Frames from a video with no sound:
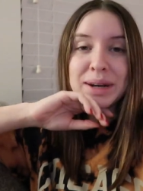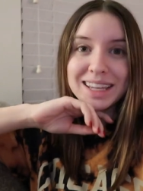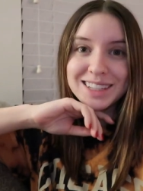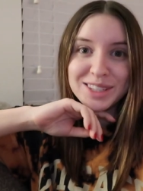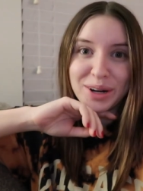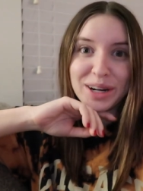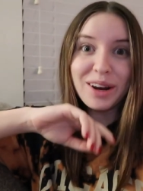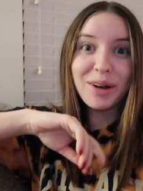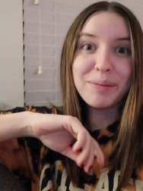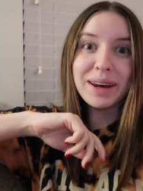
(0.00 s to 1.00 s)
I'm gonna get
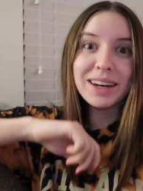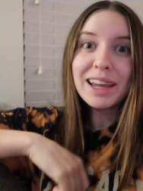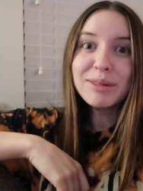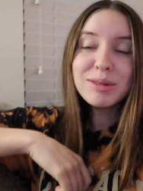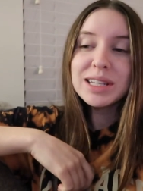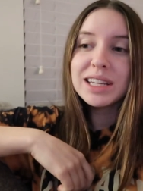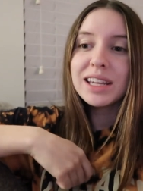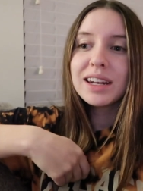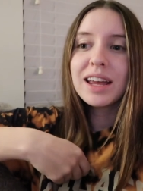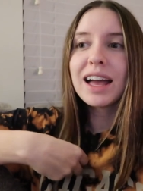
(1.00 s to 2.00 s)
started on my night
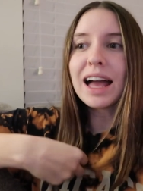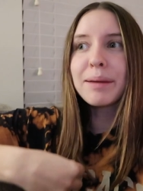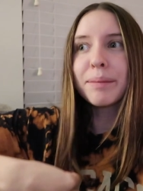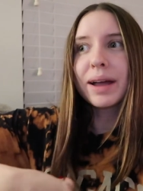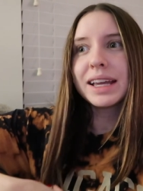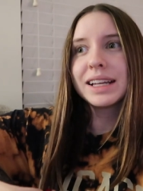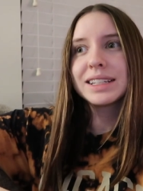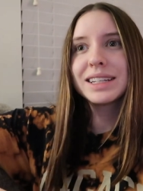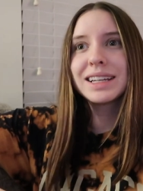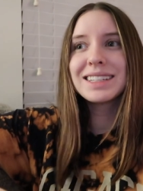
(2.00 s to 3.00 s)
routine. I
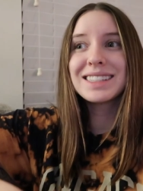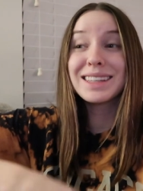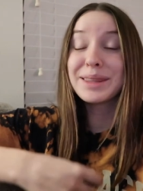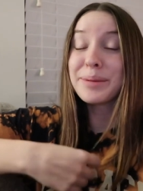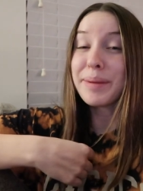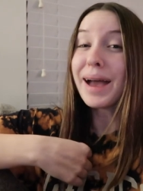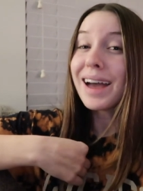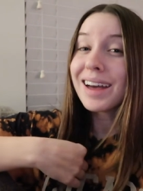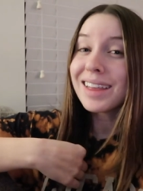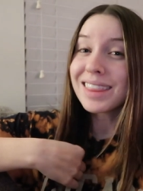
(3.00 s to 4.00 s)
might sit in the
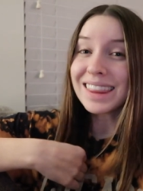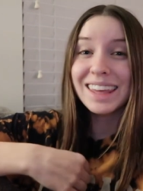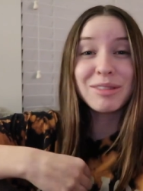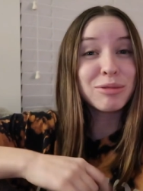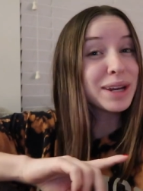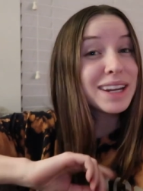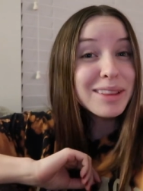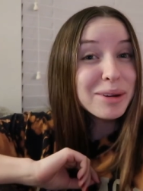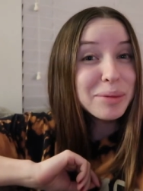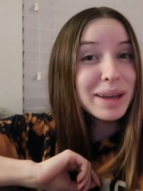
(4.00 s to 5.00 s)
bath, read
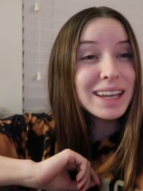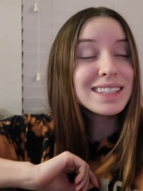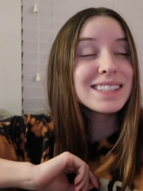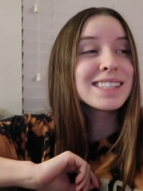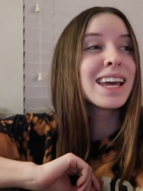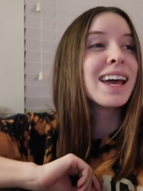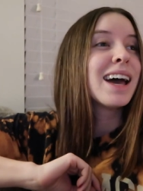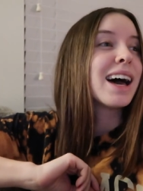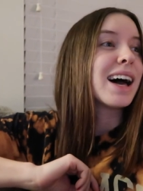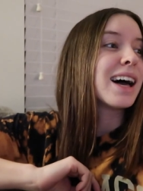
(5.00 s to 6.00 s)
a little bit,
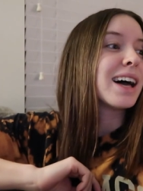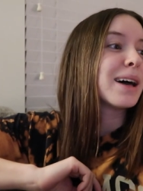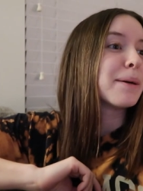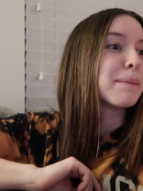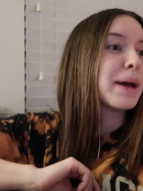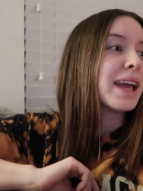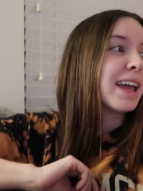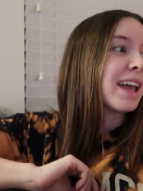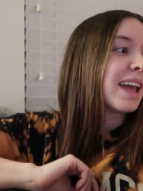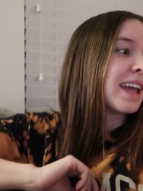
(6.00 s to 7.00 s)
and
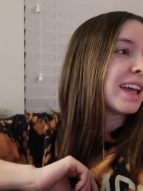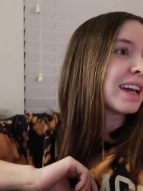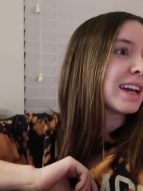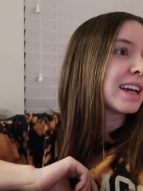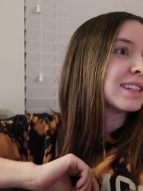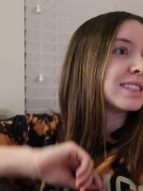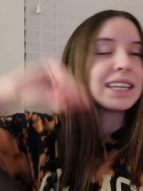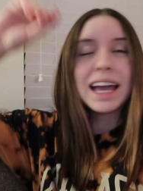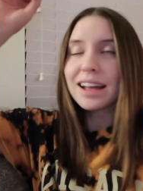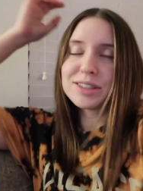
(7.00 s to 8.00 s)

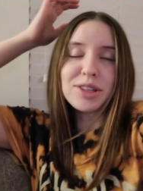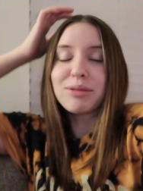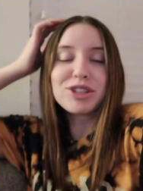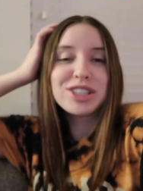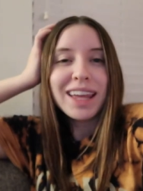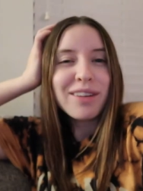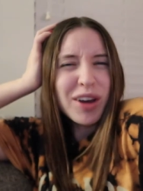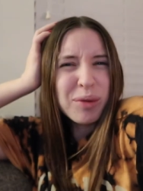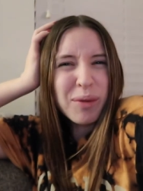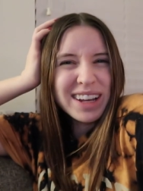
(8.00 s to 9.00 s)
yeah, so just kind of
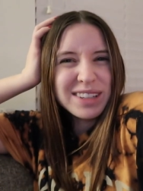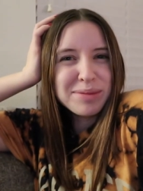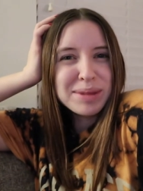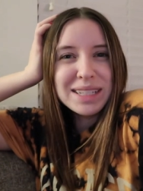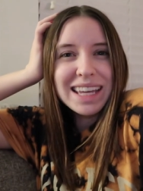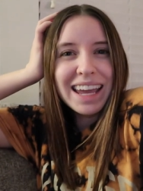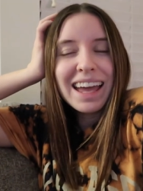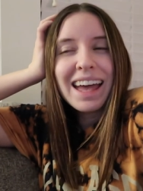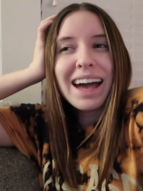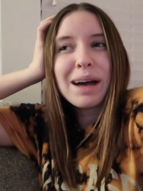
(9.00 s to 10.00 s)
unwind from the day.
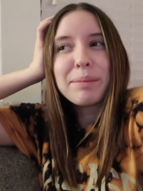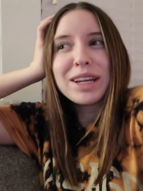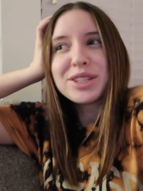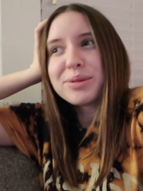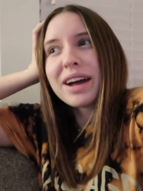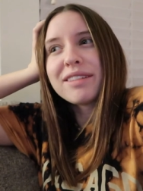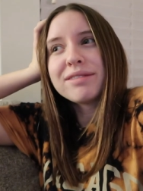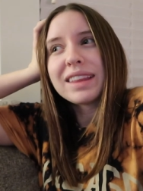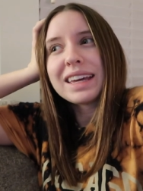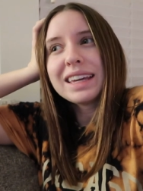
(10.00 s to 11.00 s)
But I do
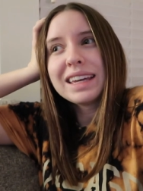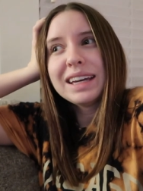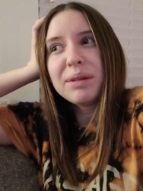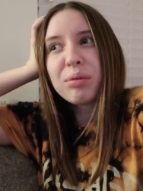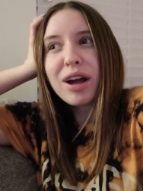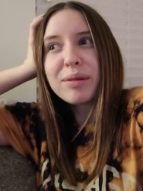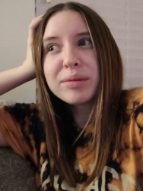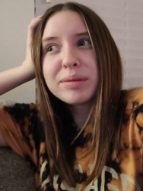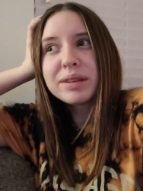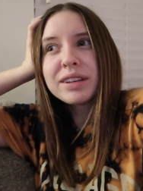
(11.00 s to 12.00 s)
have like
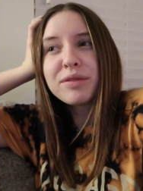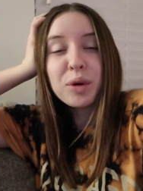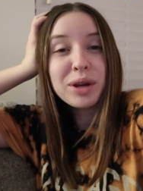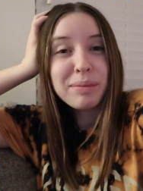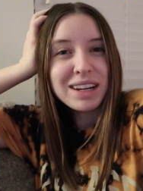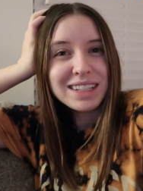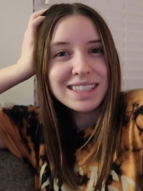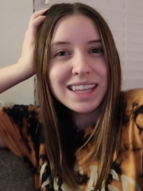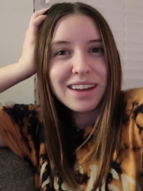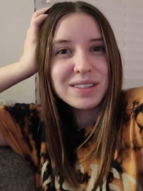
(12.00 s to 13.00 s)
probably 40
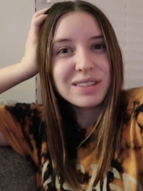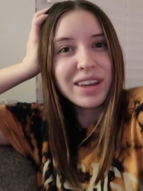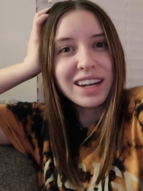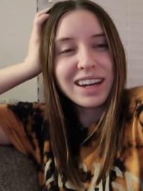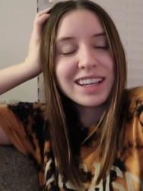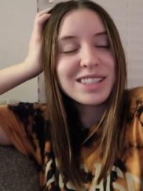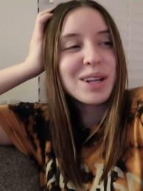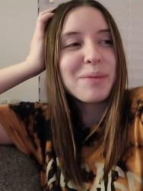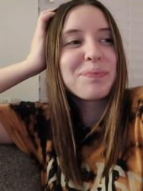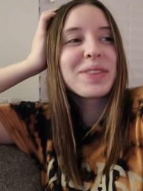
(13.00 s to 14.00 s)
minutes left of editing,
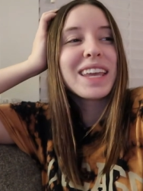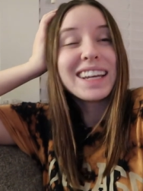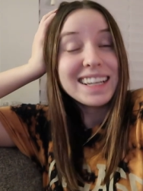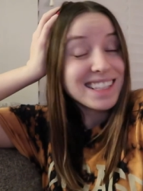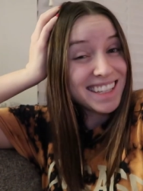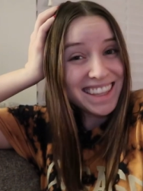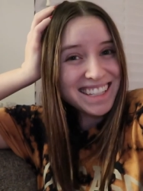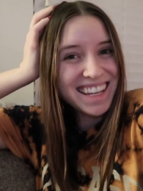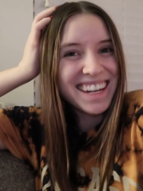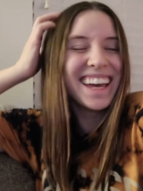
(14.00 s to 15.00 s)
so I need to get
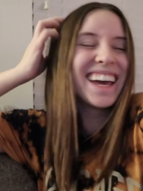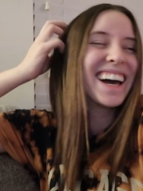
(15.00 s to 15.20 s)
that done,